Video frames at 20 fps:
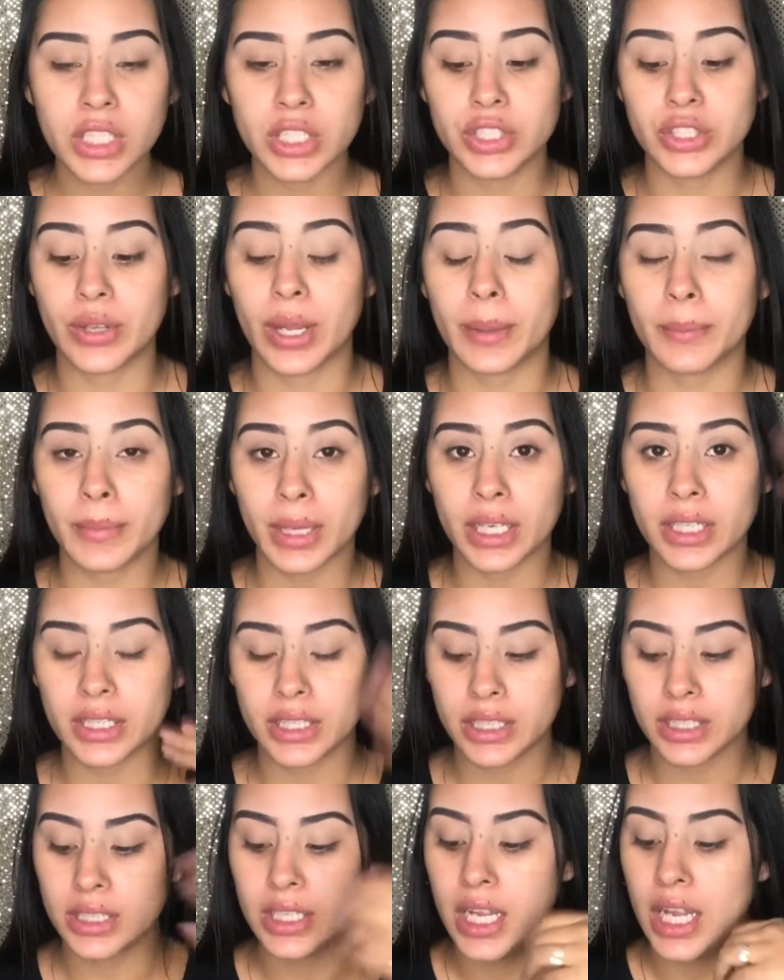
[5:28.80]
So I'm not
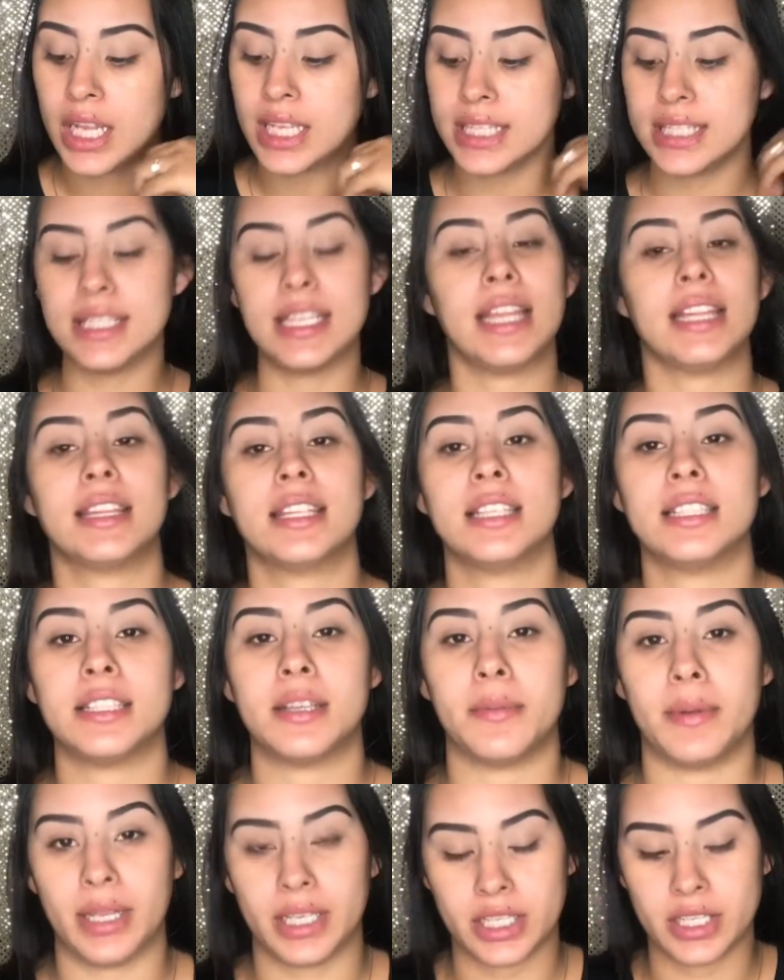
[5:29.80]
going to set this.
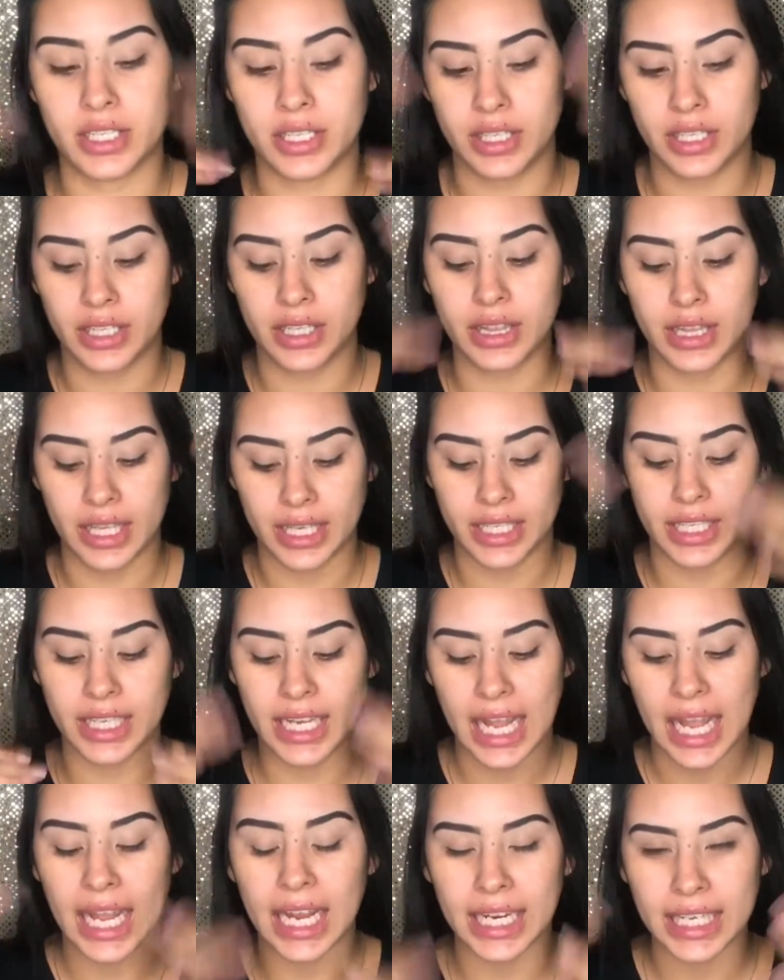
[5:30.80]
I'm actually going to let it
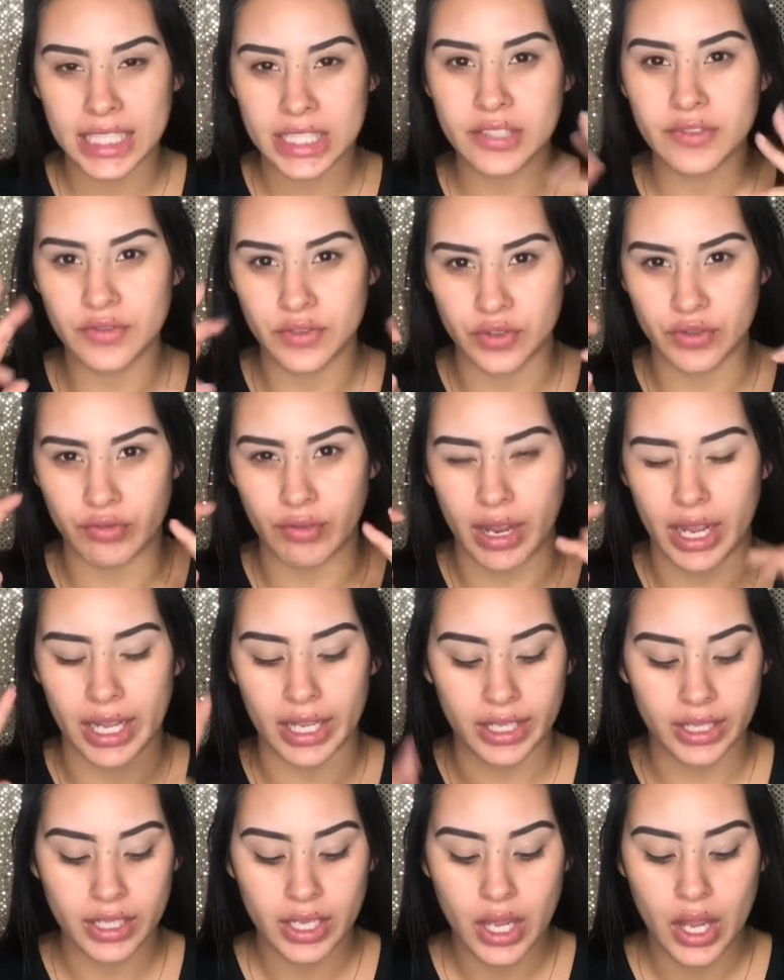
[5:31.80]
kind of
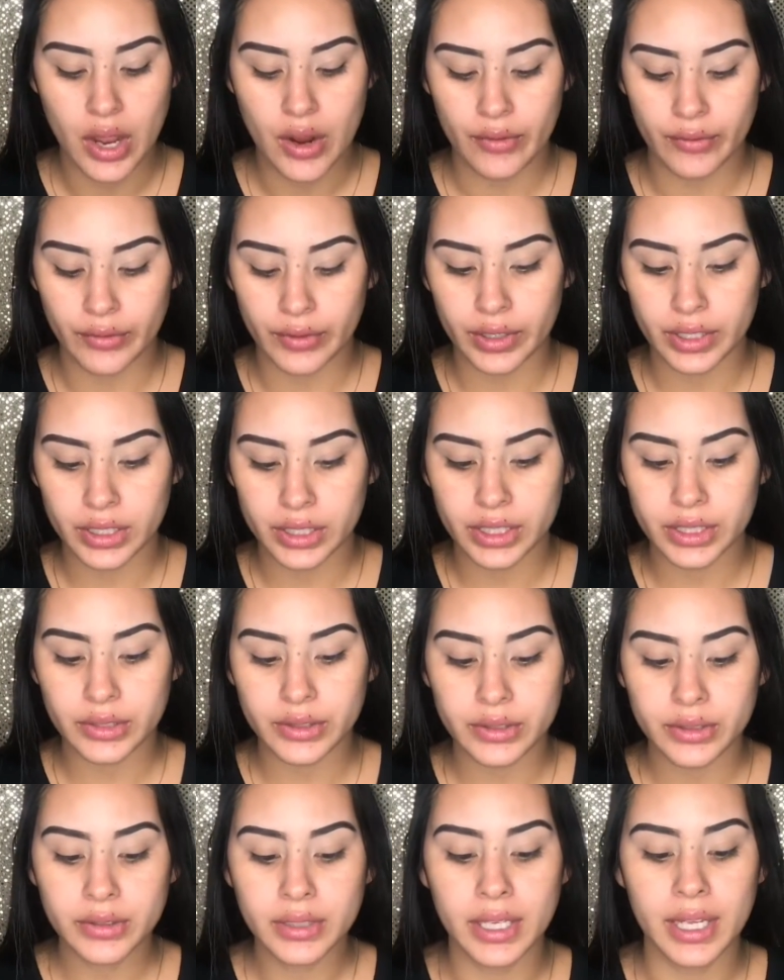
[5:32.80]
dry for a
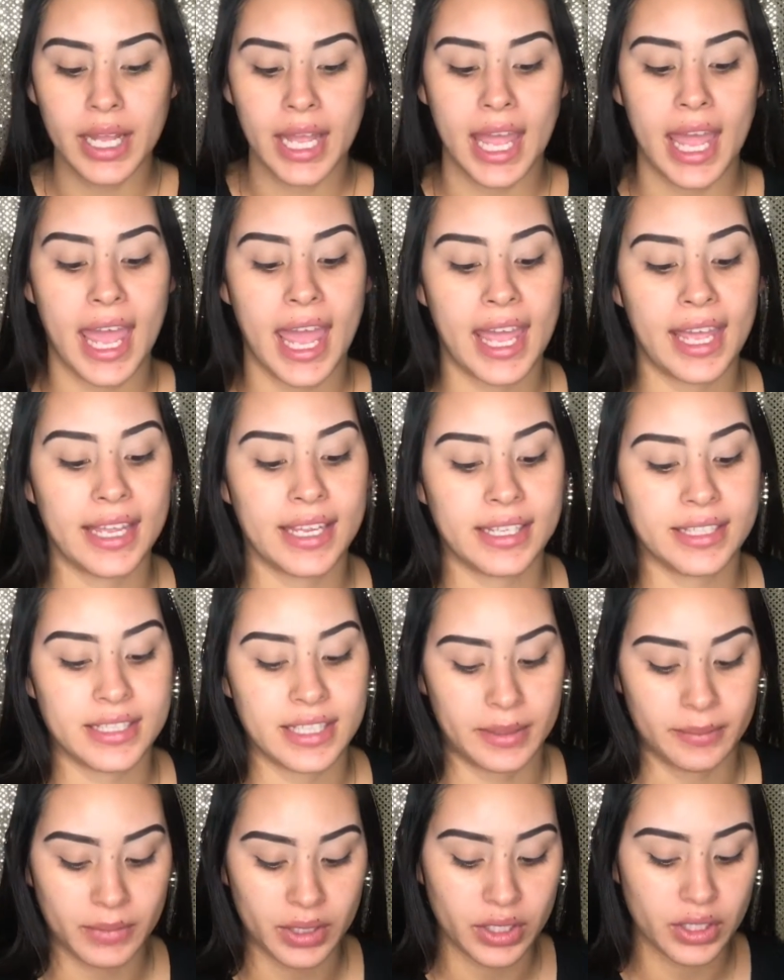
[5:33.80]
little. And
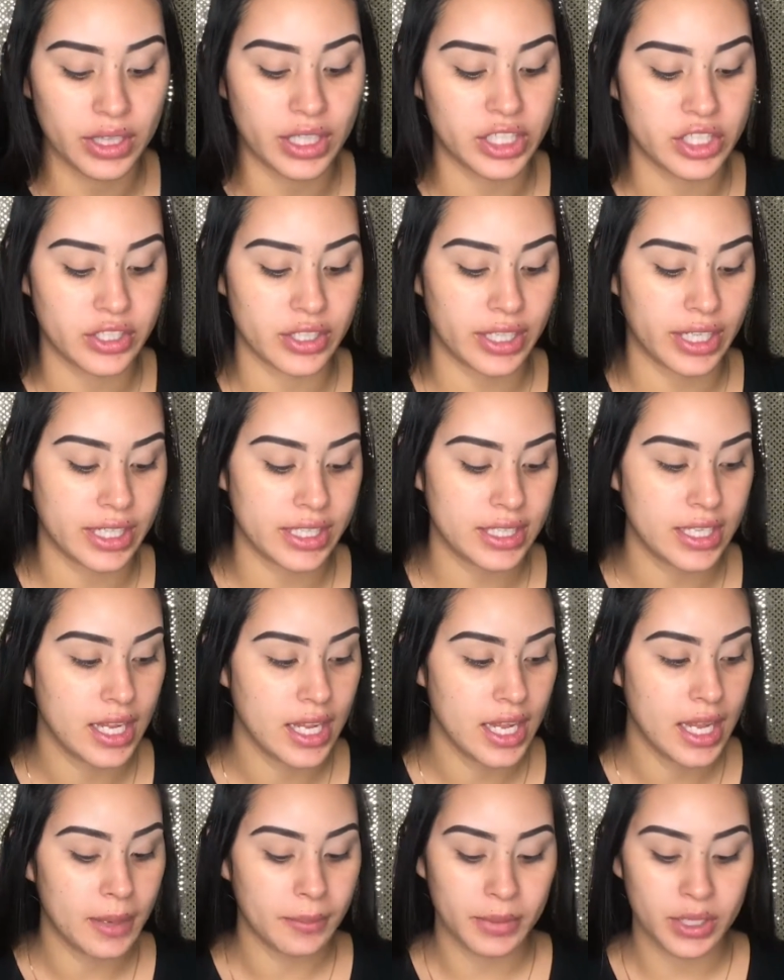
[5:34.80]
I'm going
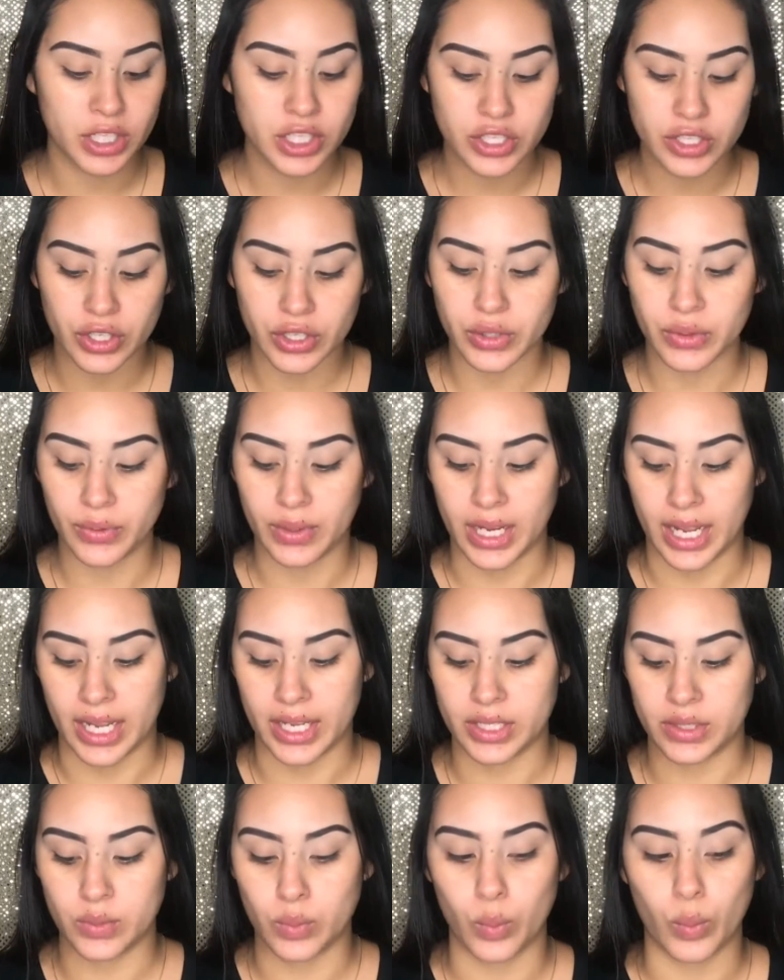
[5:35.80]
to show you
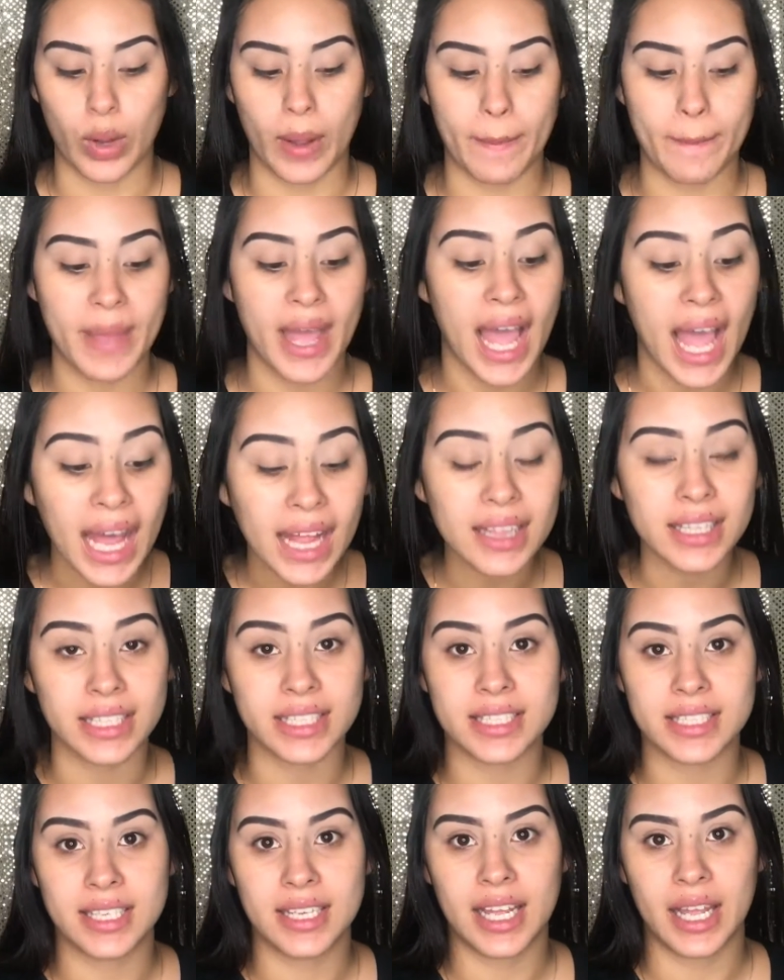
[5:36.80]
guys what
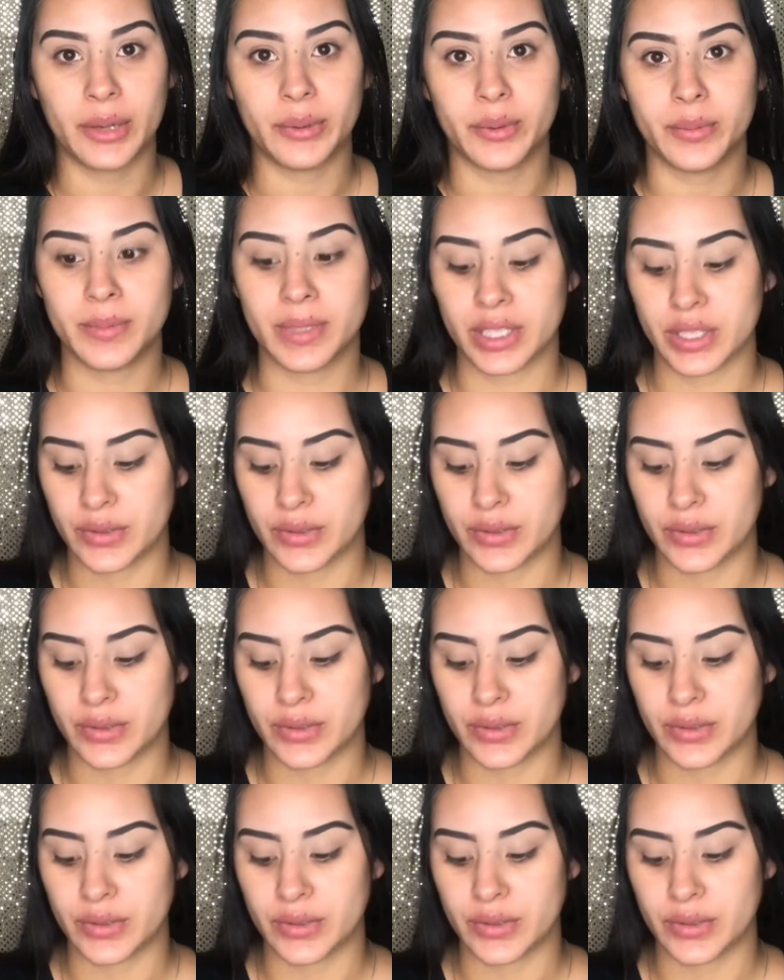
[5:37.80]
palette I will be